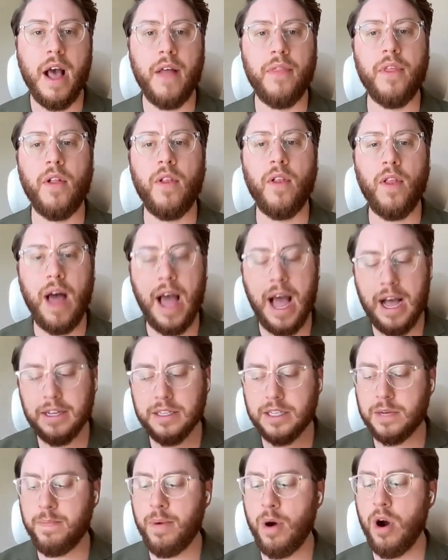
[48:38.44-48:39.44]
And the
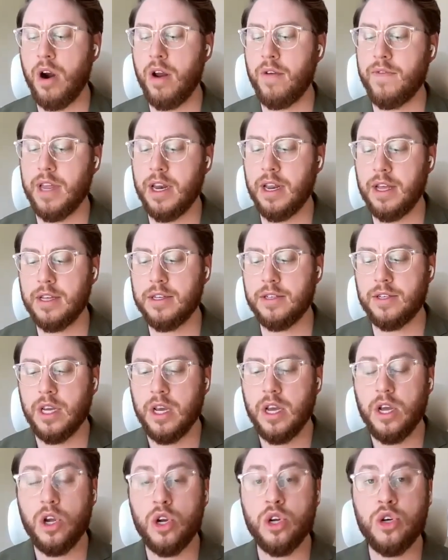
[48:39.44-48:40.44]
last part of it
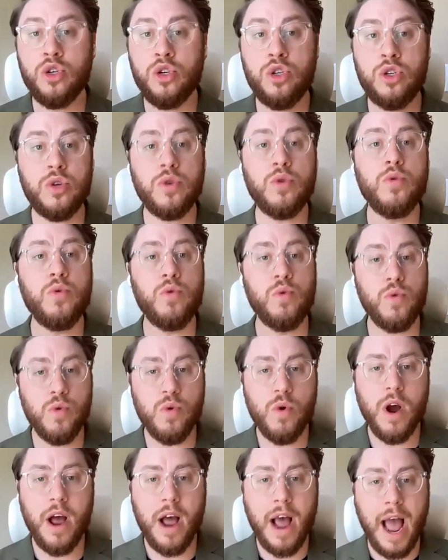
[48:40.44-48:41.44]
is,
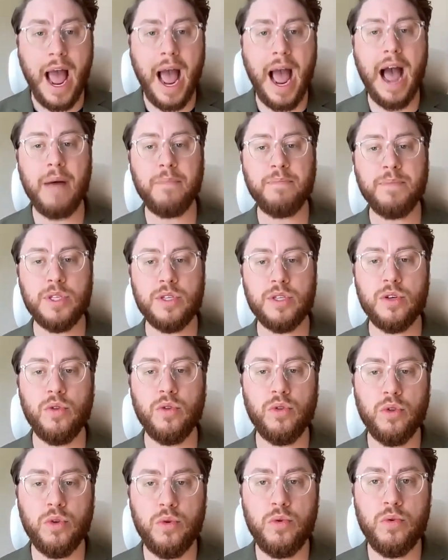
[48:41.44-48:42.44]
do
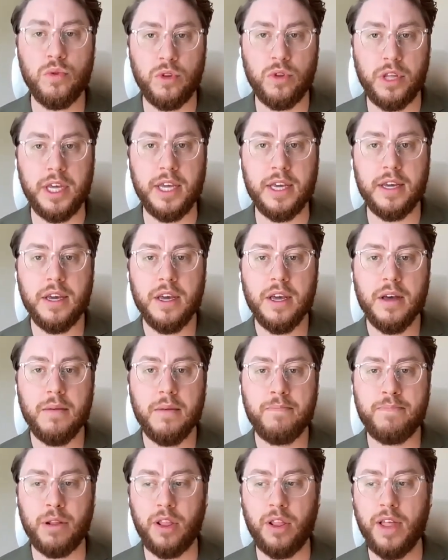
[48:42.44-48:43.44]
absolutely
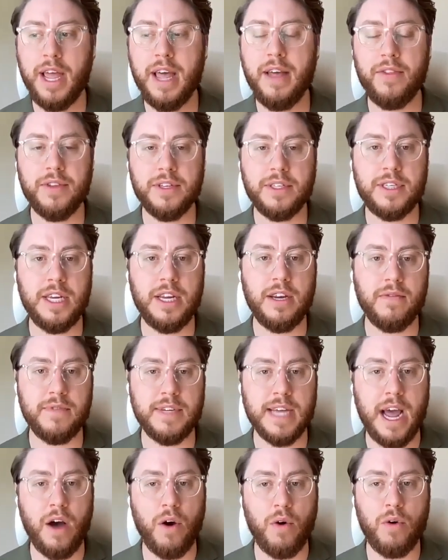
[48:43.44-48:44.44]
plant the seed of
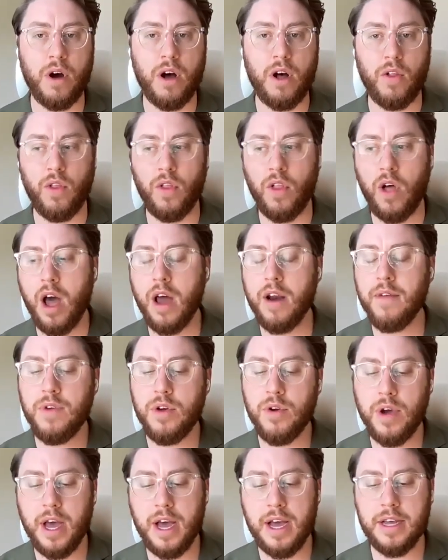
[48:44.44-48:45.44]
doubt. A lot of
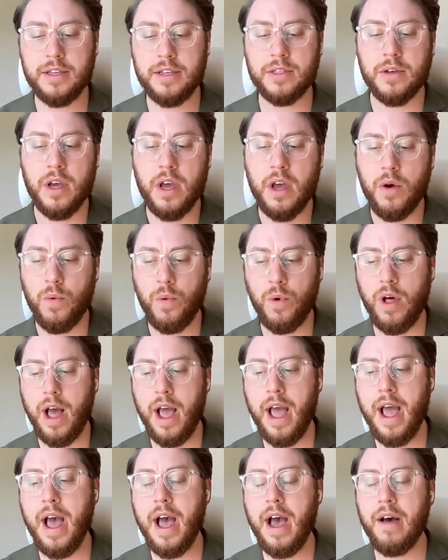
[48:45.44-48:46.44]
you guys will
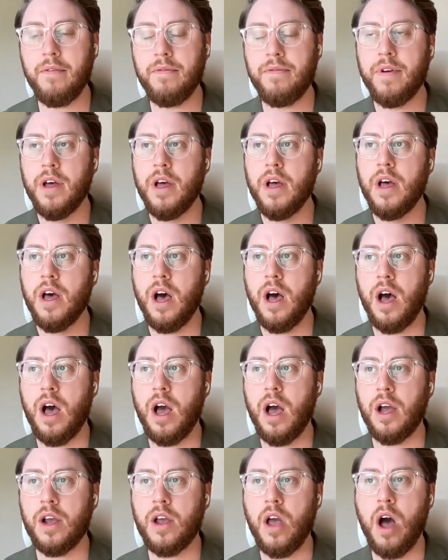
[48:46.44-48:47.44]
have
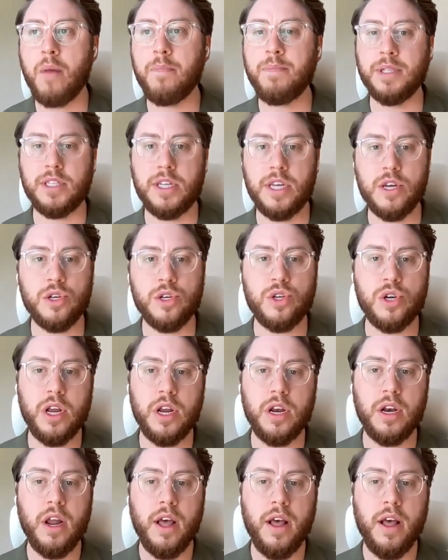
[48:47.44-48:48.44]

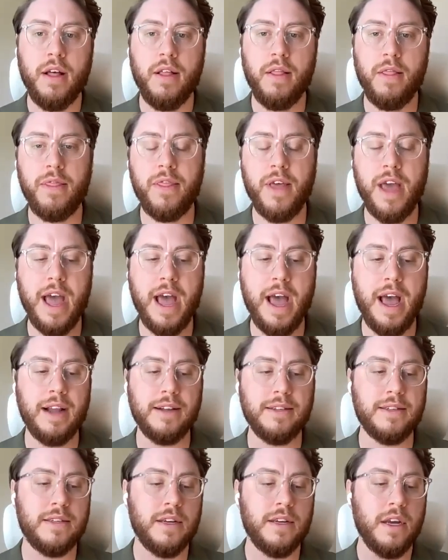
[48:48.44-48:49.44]
competition
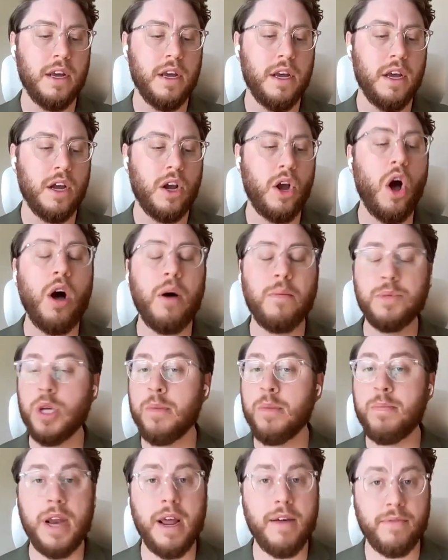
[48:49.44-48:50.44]
that comes
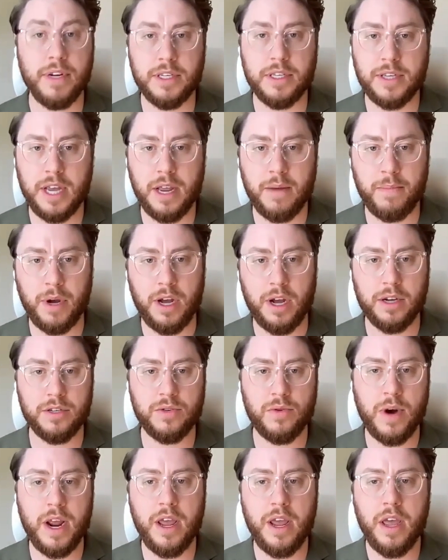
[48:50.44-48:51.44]
up in every
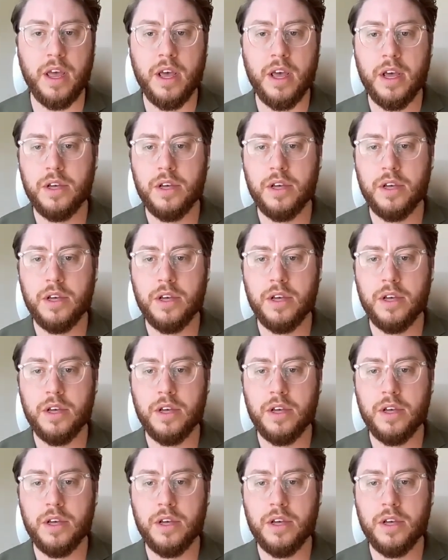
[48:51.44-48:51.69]
sandbox, right?